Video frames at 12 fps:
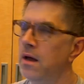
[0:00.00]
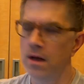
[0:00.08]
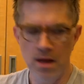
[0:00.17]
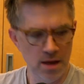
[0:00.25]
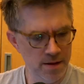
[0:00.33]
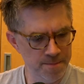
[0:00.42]

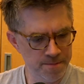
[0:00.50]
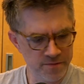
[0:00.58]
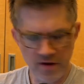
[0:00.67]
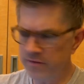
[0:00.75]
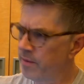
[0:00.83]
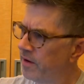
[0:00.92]
Okay.
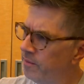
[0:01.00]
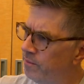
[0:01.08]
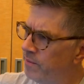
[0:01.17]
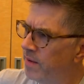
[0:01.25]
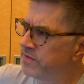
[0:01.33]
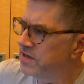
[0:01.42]
Talk to me about
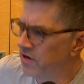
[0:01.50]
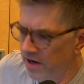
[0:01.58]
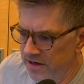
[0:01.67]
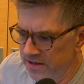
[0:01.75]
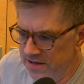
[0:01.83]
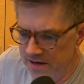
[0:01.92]
Memzero. I
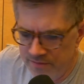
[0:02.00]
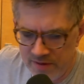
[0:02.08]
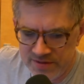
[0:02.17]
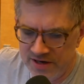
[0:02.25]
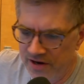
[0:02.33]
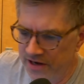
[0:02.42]
know
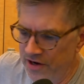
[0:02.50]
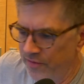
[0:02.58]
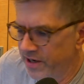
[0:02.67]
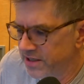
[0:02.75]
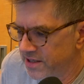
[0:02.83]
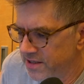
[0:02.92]
Memzero. I know
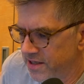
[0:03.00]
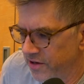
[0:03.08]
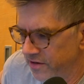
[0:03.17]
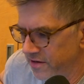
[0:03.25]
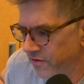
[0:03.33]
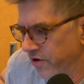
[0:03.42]
because he's the
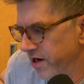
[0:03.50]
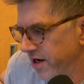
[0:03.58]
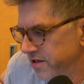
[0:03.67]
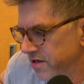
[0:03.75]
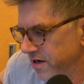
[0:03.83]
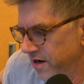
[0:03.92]

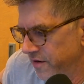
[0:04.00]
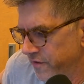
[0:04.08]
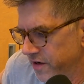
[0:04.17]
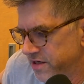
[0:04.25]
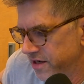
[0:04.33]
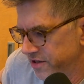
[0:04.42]
organizer of
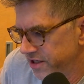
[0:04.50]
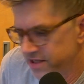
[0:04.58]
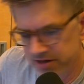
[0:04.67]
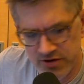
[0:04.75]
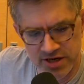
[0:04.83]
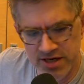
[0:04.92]
Taranjeet,
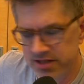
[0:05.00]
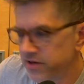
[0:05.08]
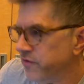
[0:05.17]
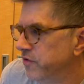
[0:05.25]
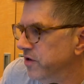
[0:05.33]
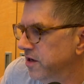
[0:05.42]
the organizer
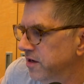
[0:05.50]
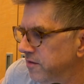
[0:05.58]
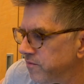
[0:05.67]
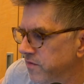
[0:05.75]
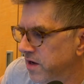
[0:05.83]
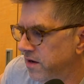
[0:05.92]
for
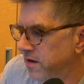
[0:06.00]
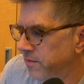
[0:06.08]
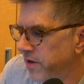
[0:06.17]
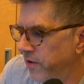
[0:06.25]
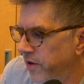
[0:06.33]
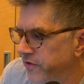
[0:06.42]

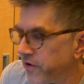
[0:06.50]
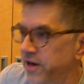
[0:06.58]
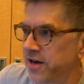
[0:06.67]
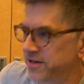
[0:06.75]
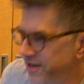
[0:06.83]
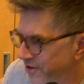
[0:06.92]
Palo Alto
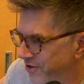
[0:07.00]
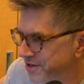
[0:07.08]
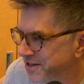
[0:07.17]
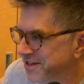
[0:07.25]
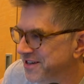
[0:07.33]
AI Tinkerers.